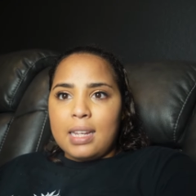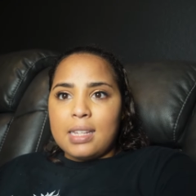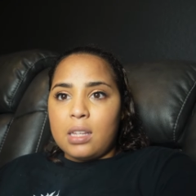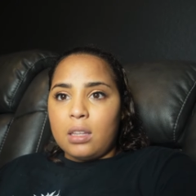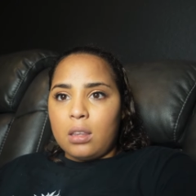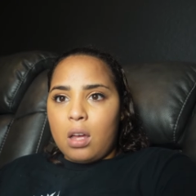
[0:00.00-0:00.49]
Like,
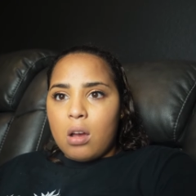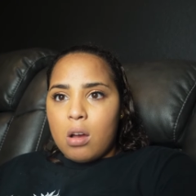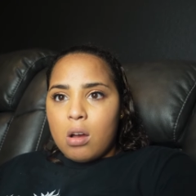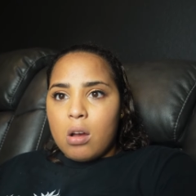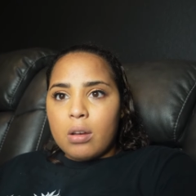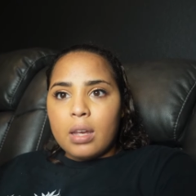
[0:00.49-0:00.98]
is it
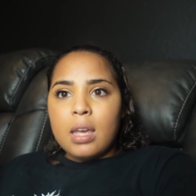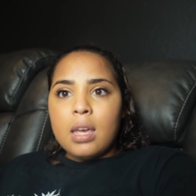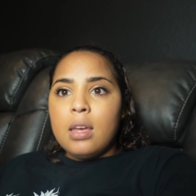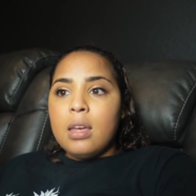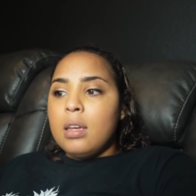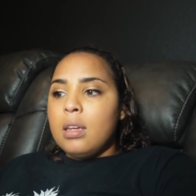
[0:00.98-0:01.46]
long?
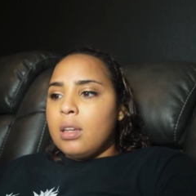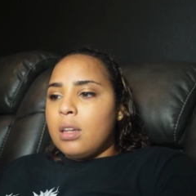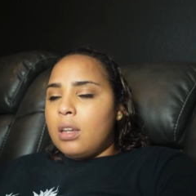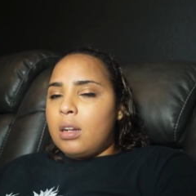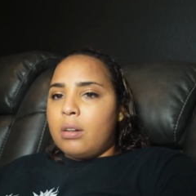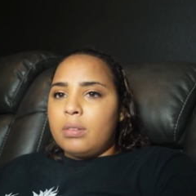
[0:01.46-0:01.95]

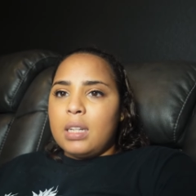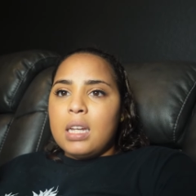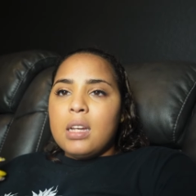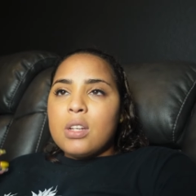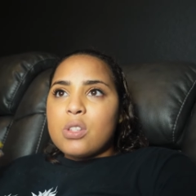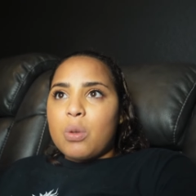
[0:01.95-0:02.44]
You know,
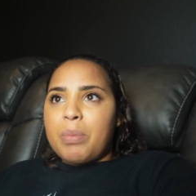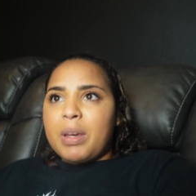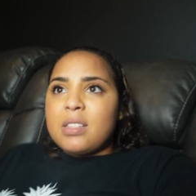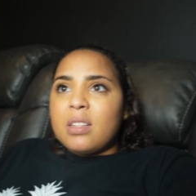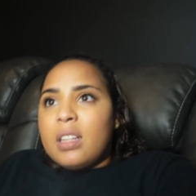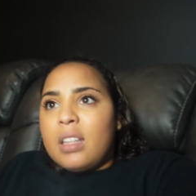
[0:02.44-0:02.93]
so
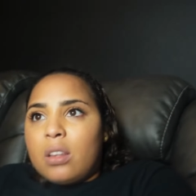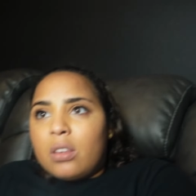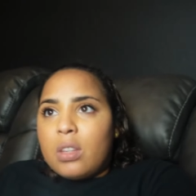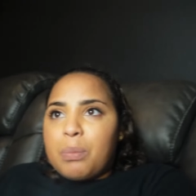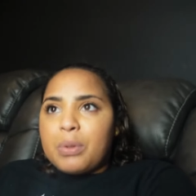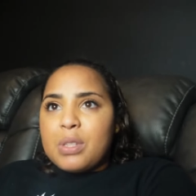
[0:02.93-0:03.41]
basically
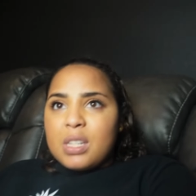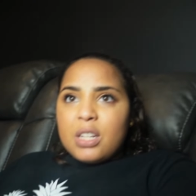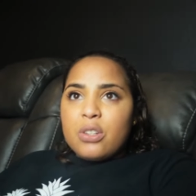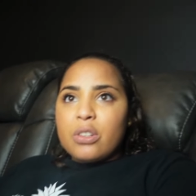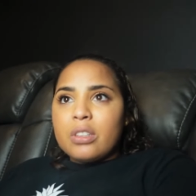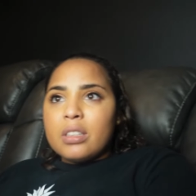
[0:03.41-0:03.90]
the, the
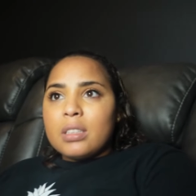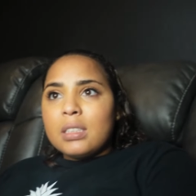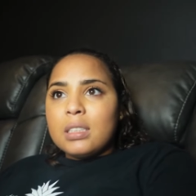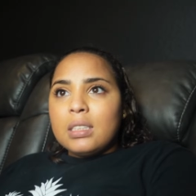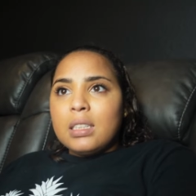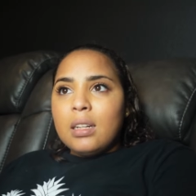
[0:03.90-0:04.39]
procedure
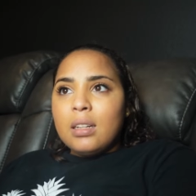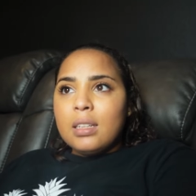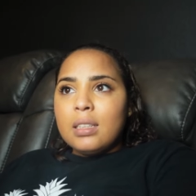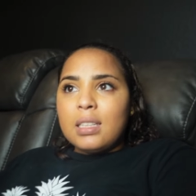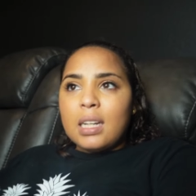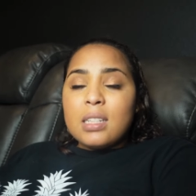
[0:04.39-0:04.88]

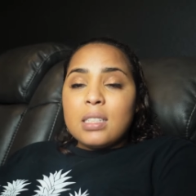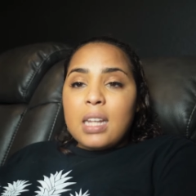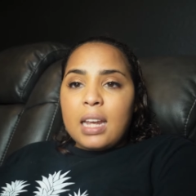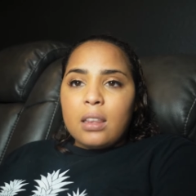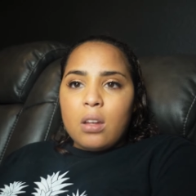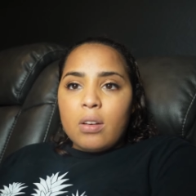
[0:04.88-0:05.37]
doesn't
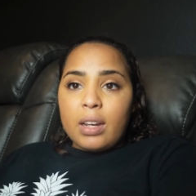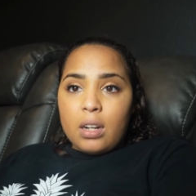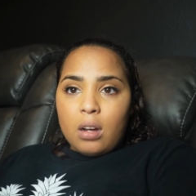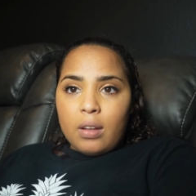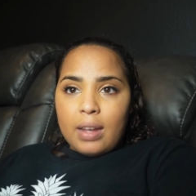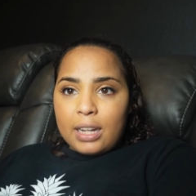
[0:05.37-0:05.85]
take long
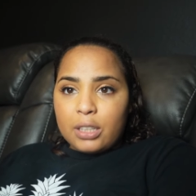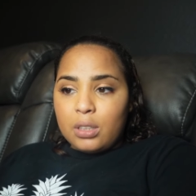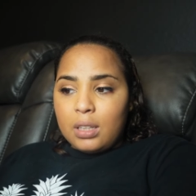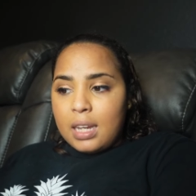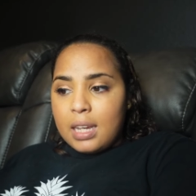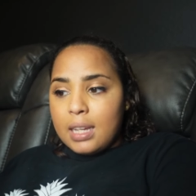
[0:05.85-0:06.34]
at all actually.